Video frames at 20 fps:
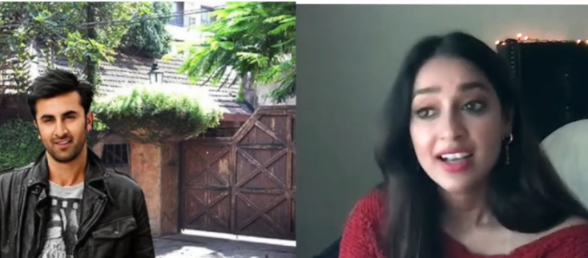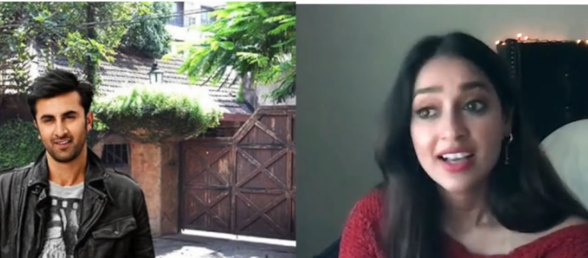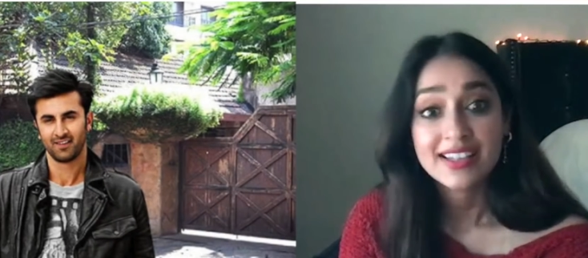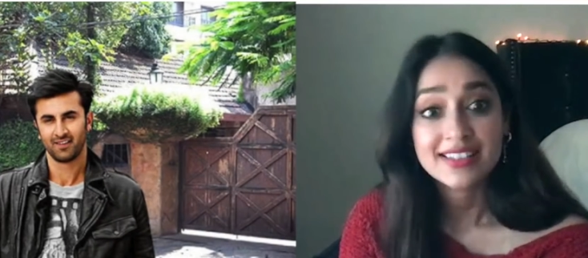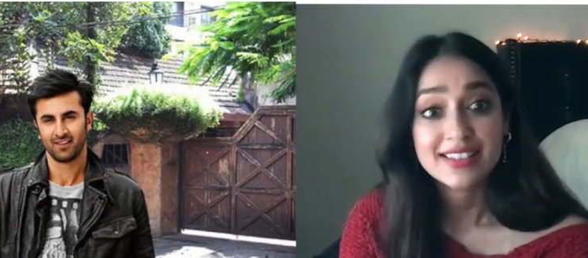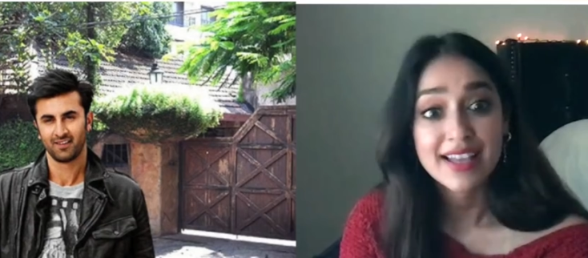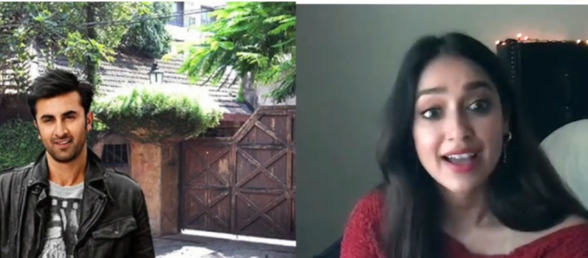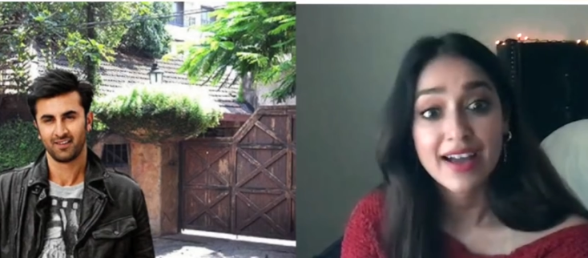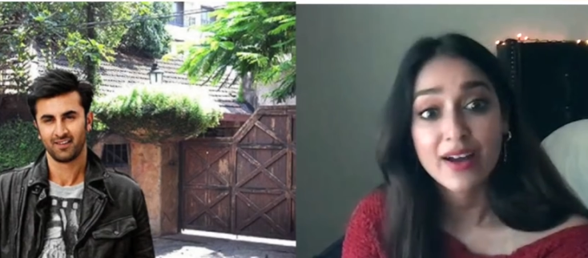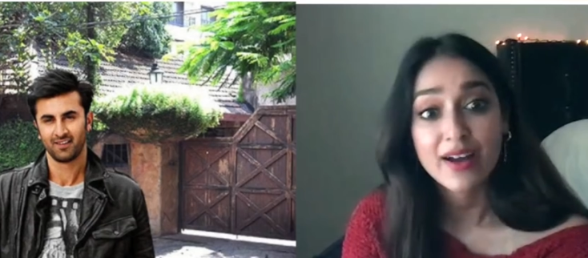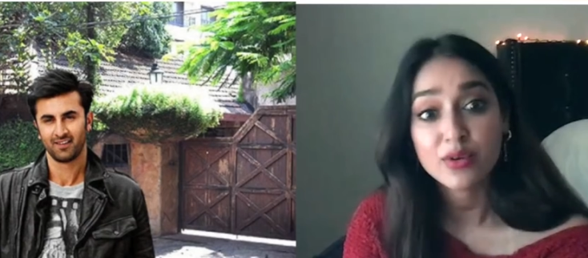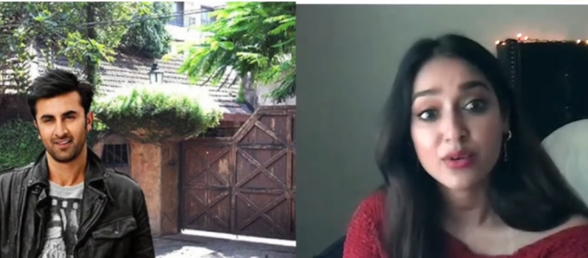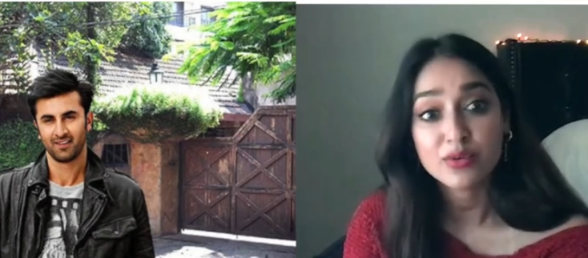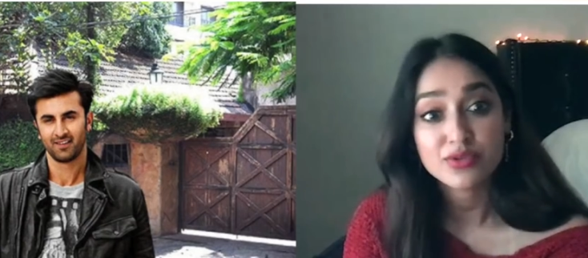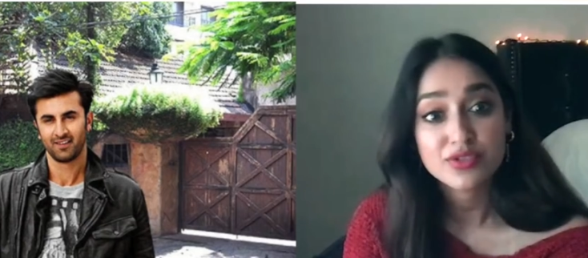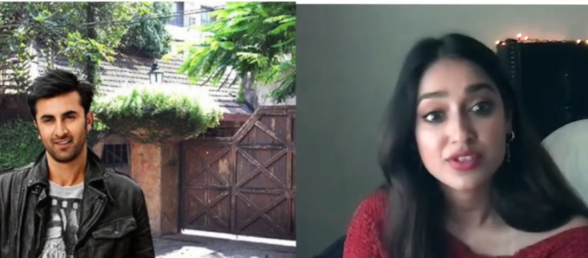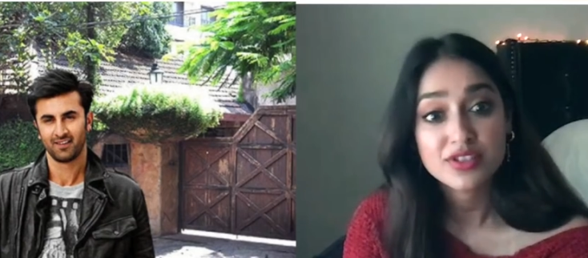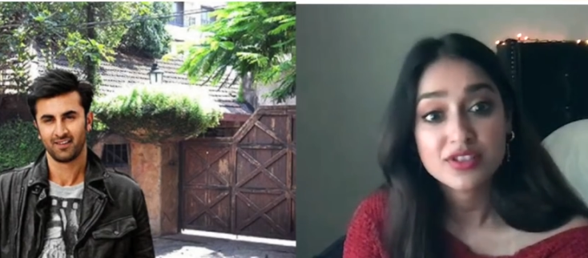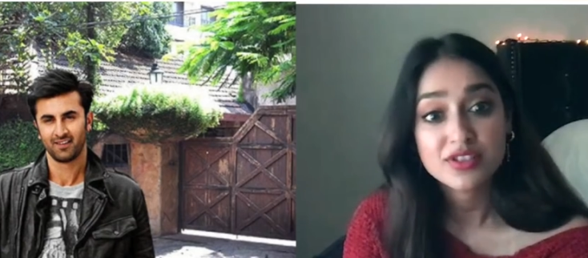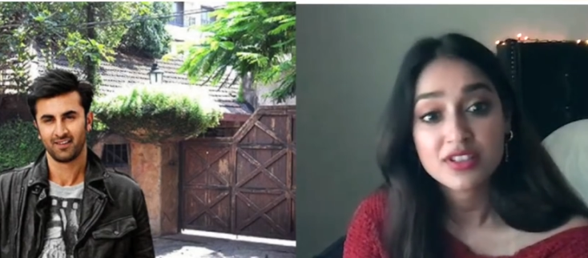Speaker 1: His house.
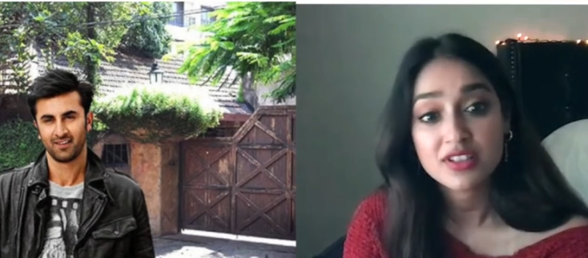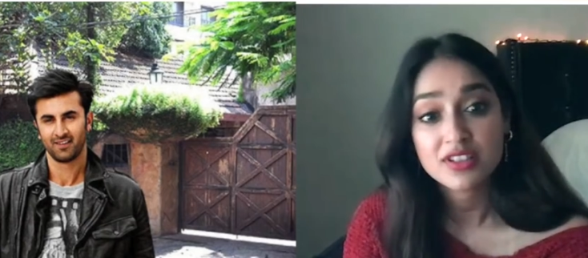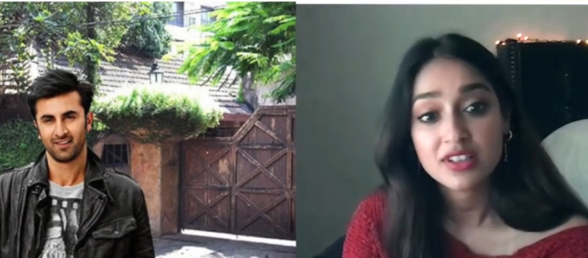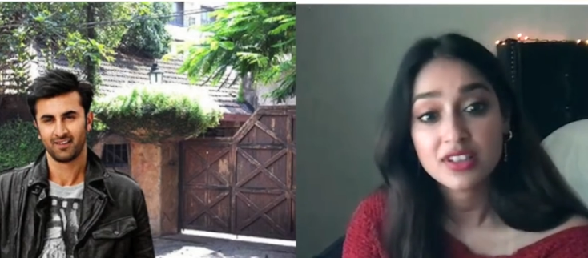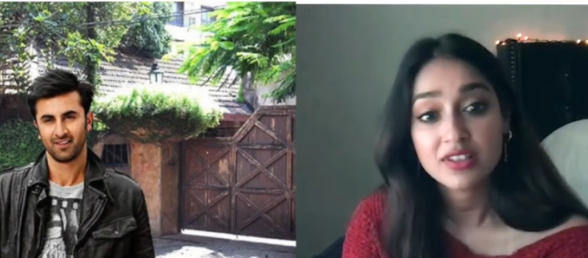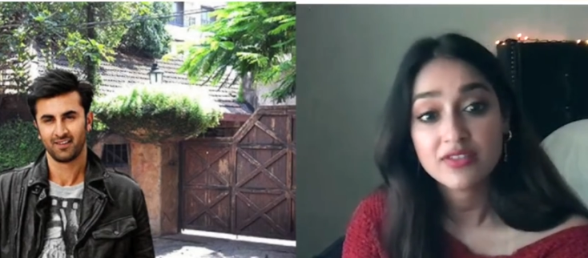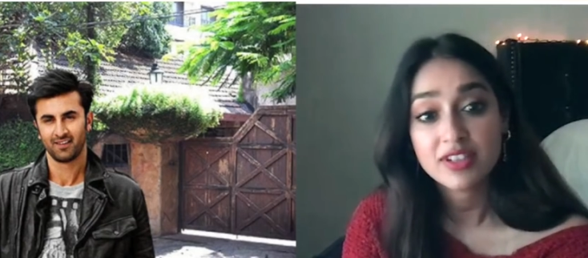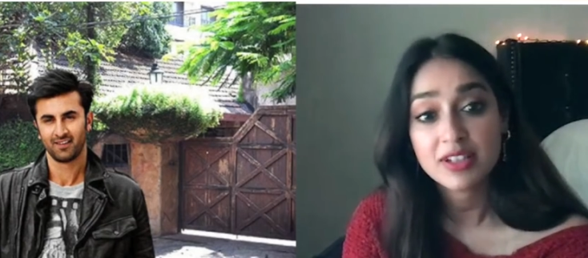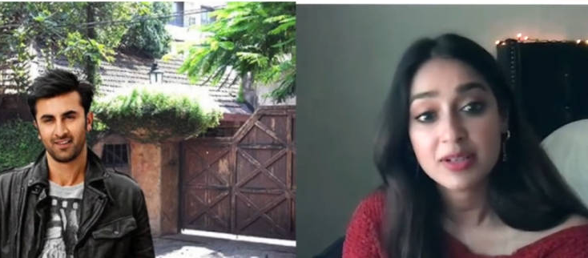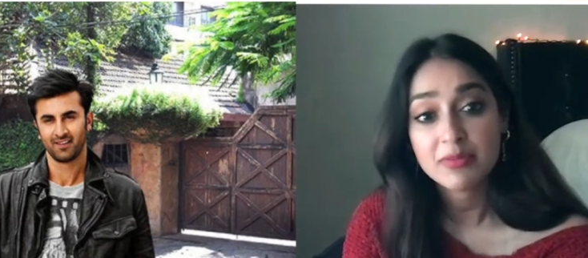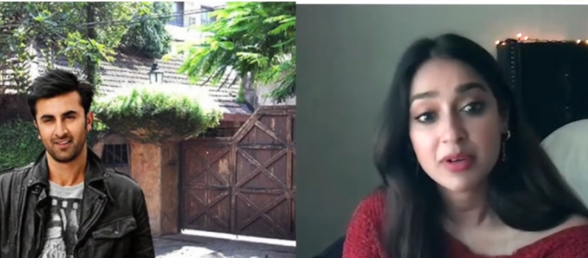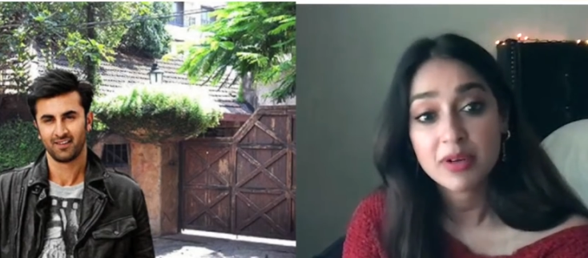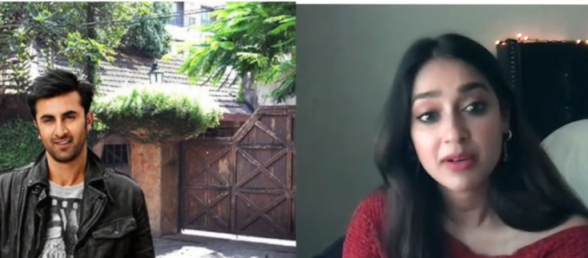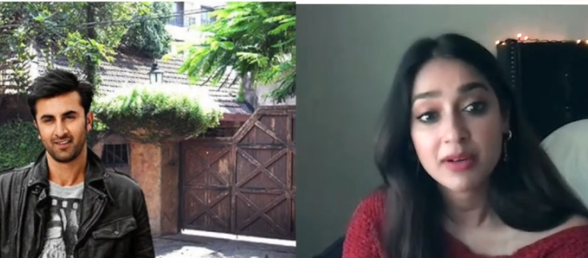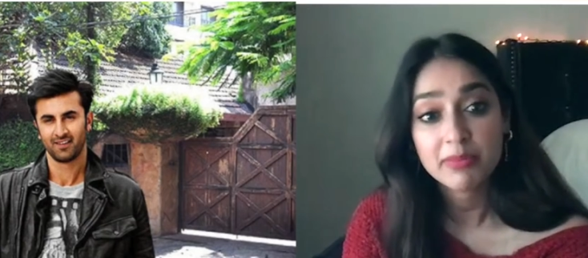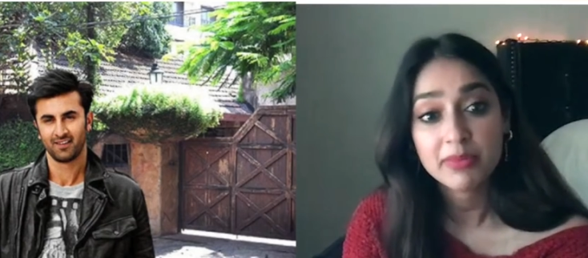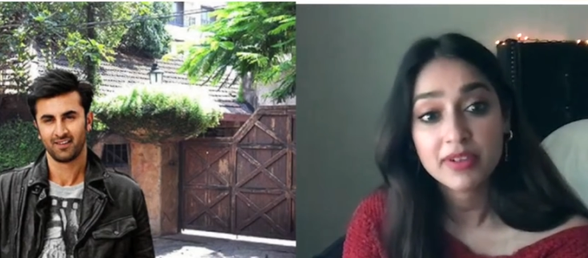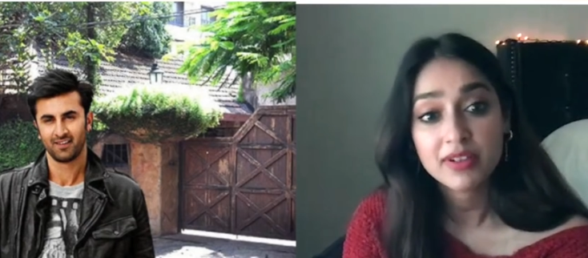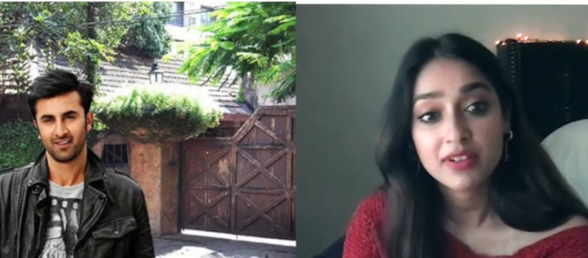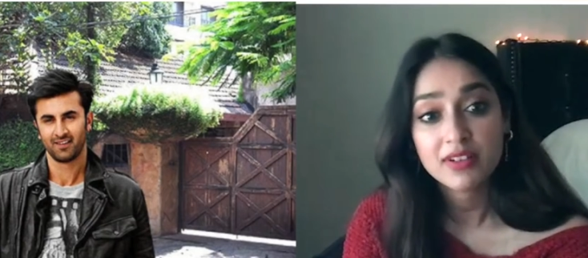He's got a lovely
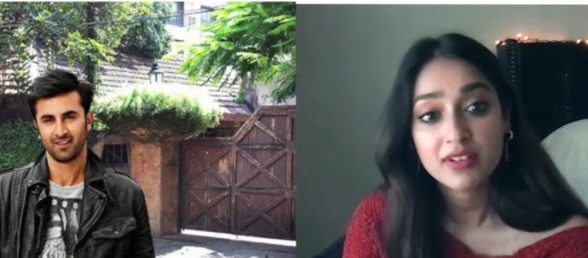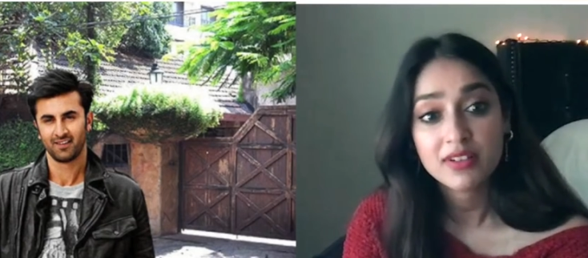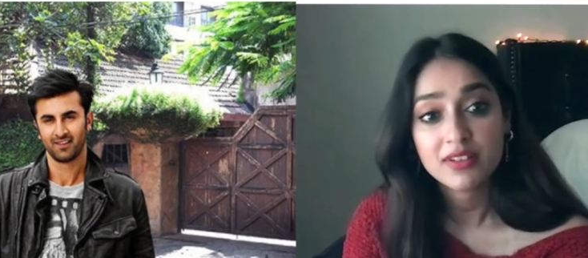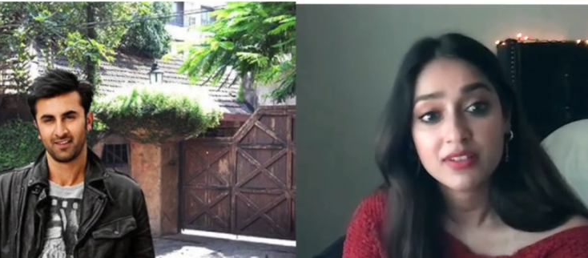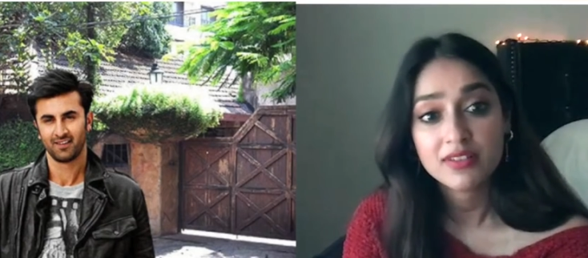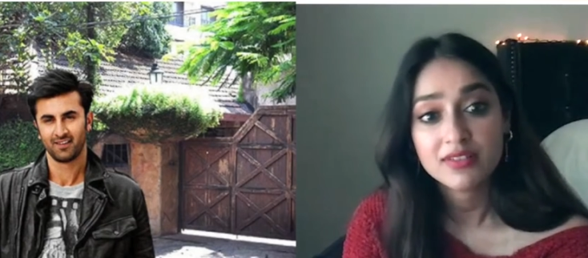apartment.